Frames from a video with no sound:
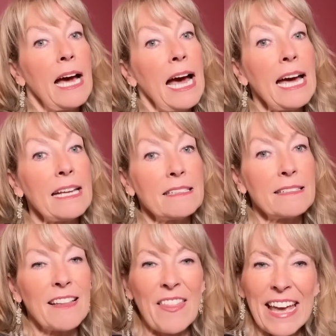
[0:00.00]
and
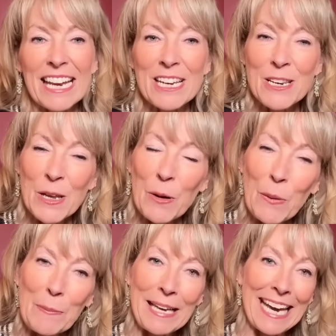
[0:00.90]
that they had no
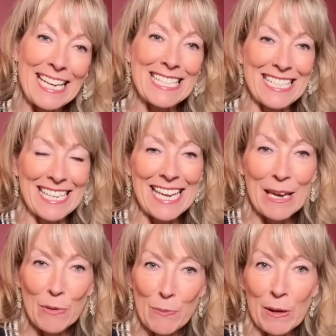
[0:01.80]
obligation to
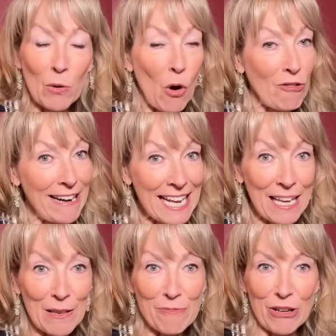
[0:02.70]
label milk or any
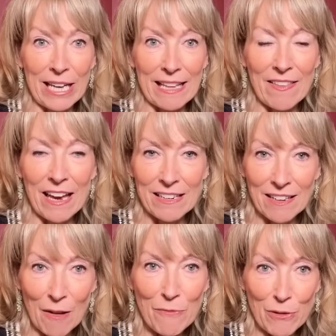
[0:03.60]
other product that had
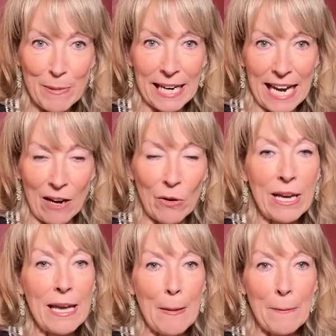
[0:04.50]
come from a cow
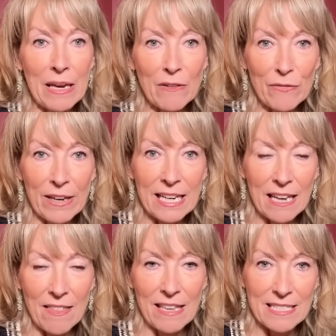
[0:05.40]
being fed
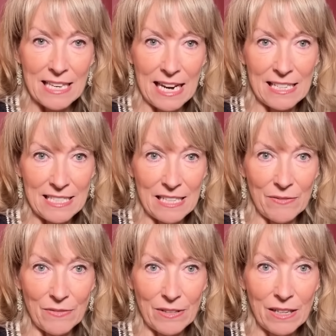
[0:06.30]
this additive.
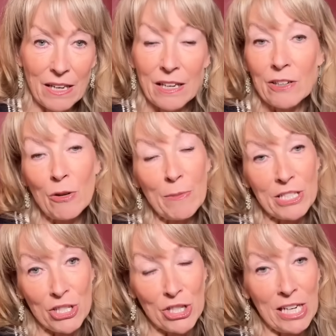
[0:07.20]
Not much
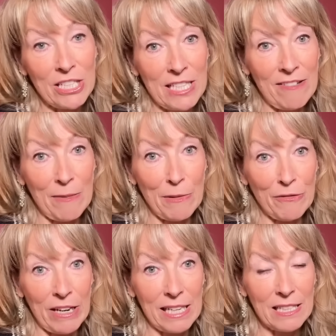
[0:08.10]
has changed there, I'm
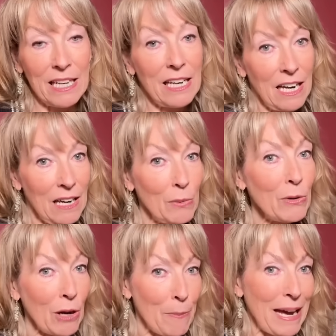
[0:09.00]
afraid, and I will
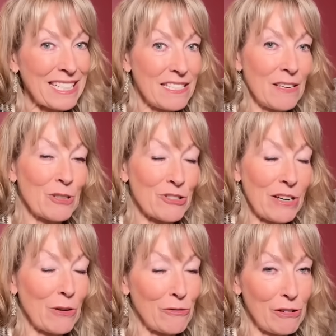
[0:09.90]
go back to those
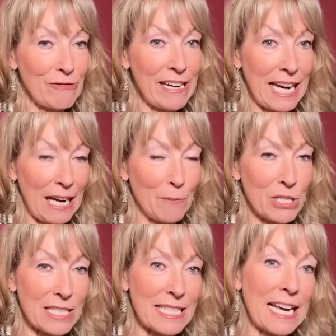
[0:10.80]
trials for a recap
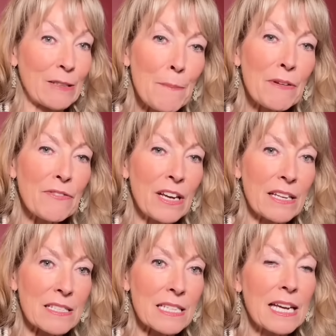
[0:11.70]
just now. But
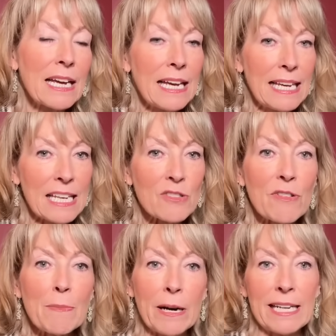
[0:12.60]
first, let's
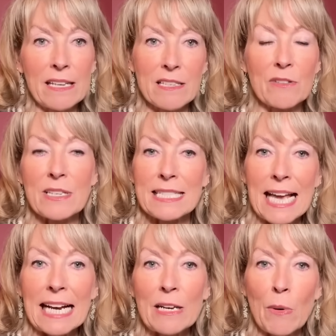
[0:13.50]
remind ourselves
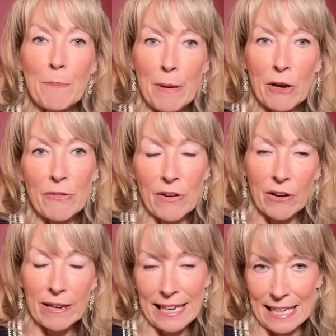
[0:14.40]
exactly what
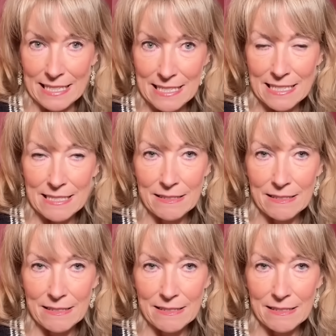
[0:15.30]
Bovaer is.